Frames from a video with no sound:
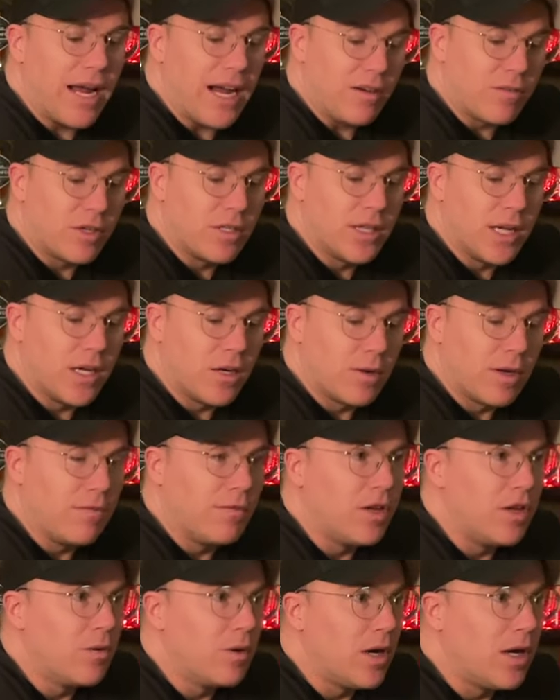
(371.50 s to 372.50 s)
ever done a
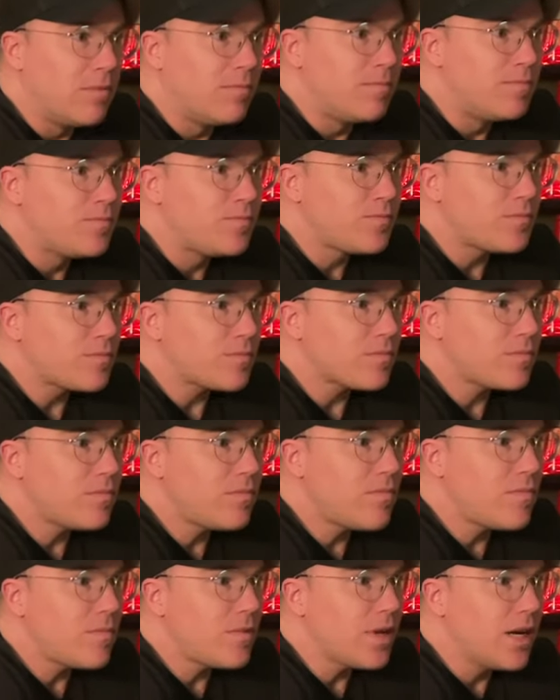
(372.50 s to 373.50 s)
review on,
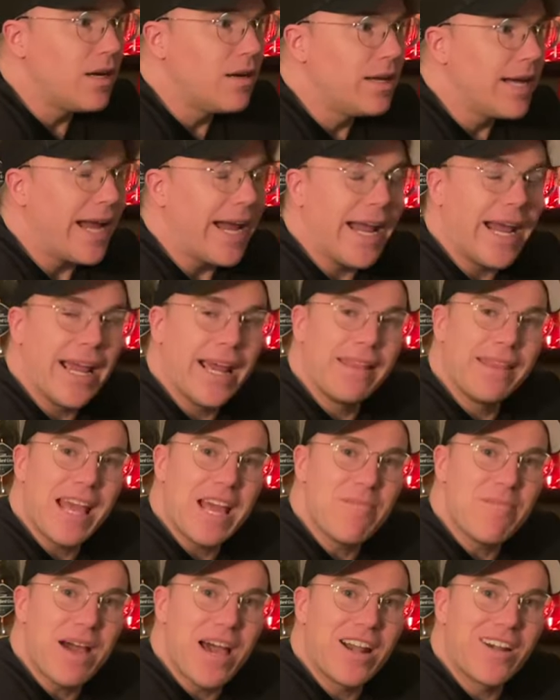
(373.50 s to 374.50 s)
and
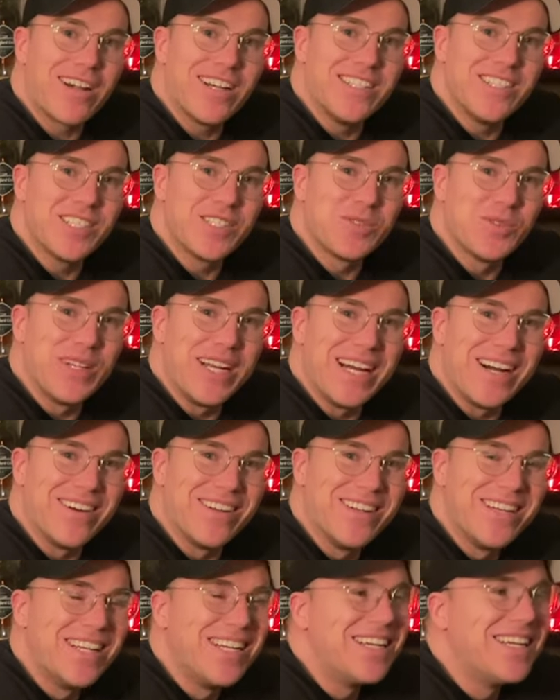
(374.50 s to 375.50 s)
that battery just went
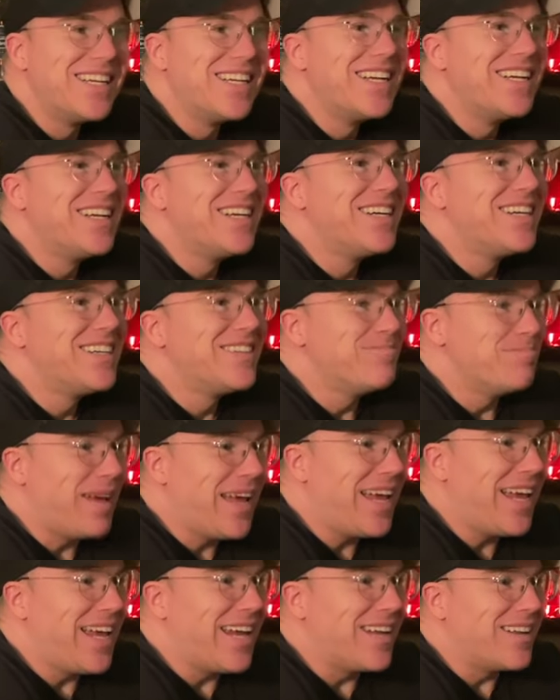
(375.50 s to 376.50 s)
out.
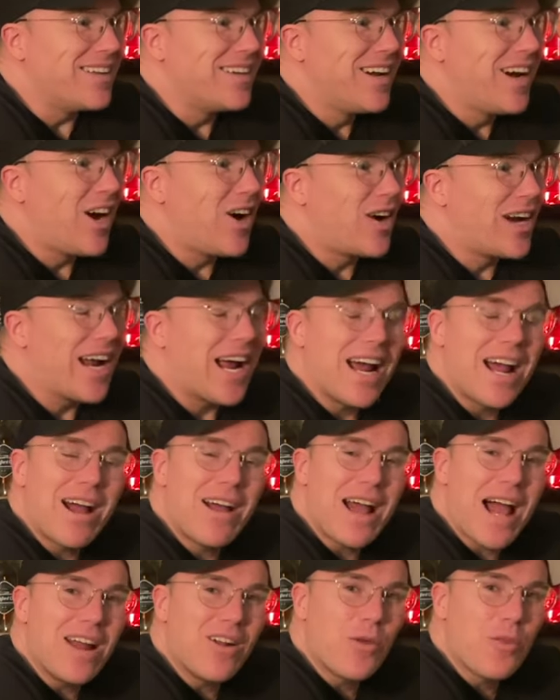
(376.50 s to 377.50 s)
Man, all
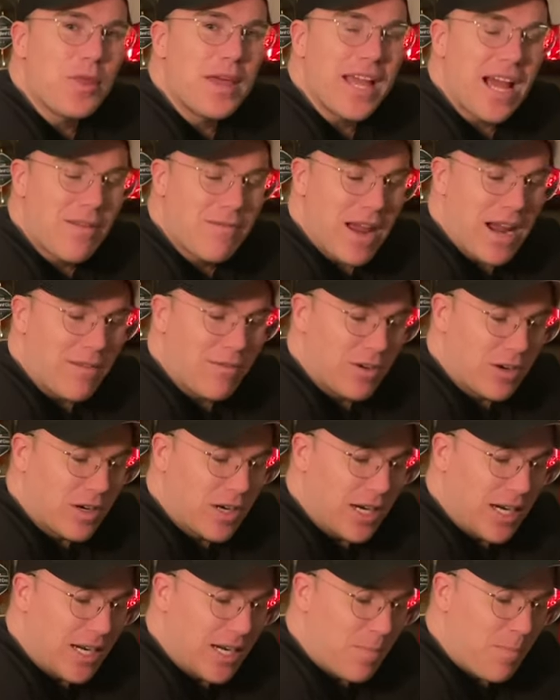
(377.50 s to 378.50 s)
right, I don't think I've
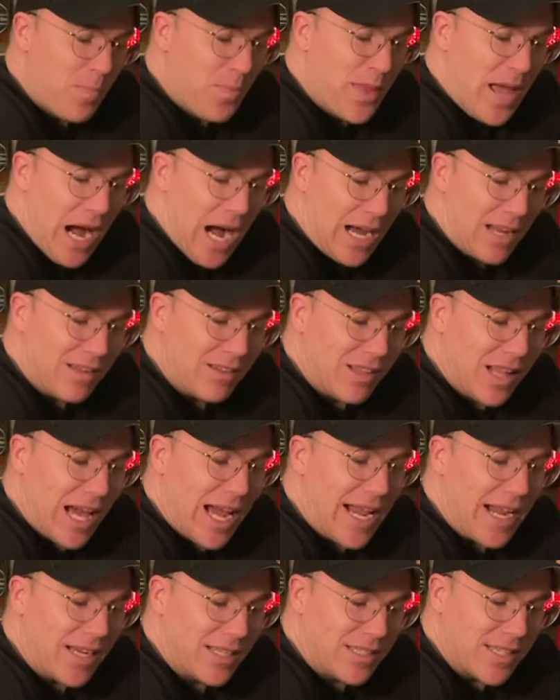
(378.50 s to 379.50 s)
ever not
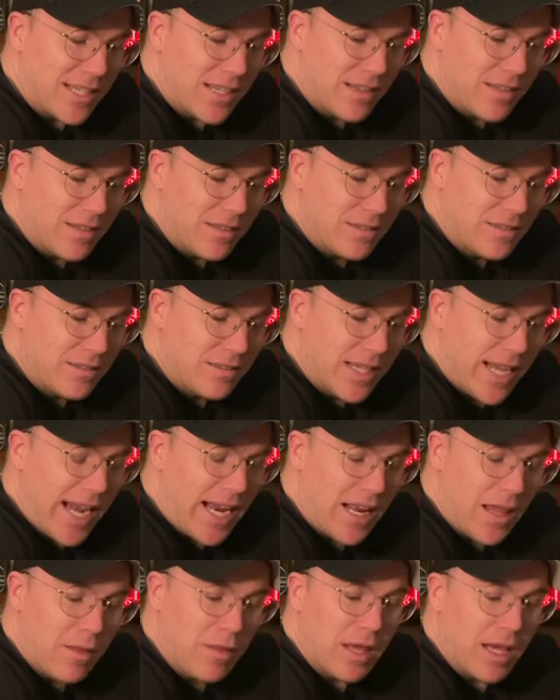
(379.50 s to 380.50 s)
liked
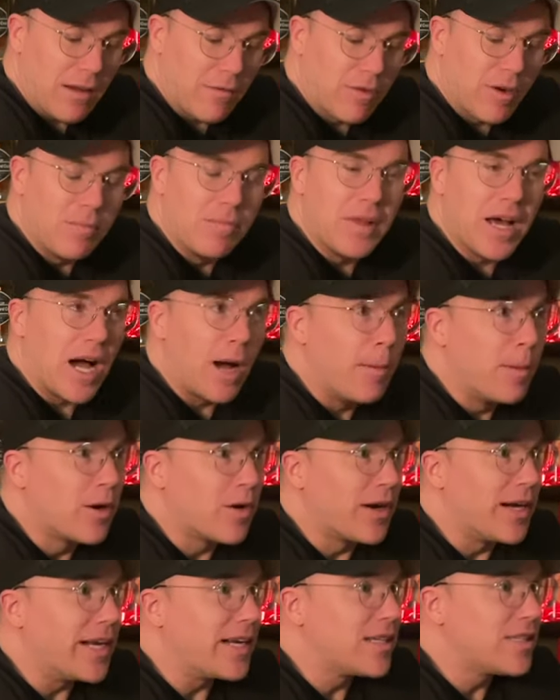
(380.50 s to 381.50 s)
anything from Knob
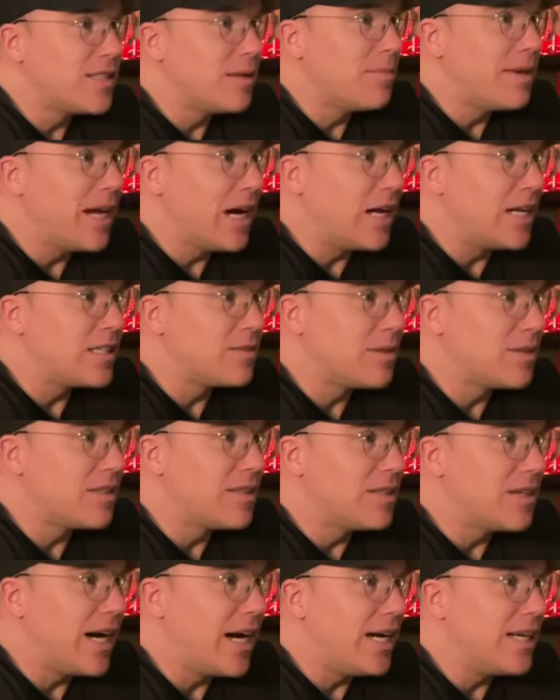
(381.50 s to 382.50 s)
Creek, to be honest with
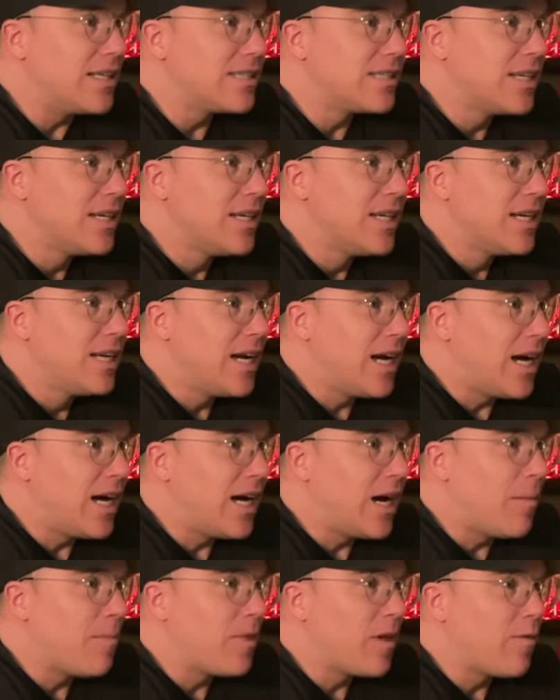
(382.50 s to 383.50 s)
you guys.
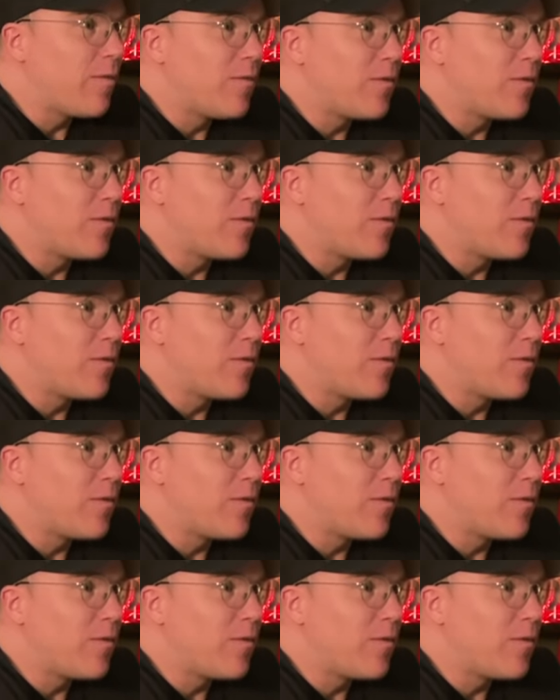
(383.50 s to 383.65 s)
The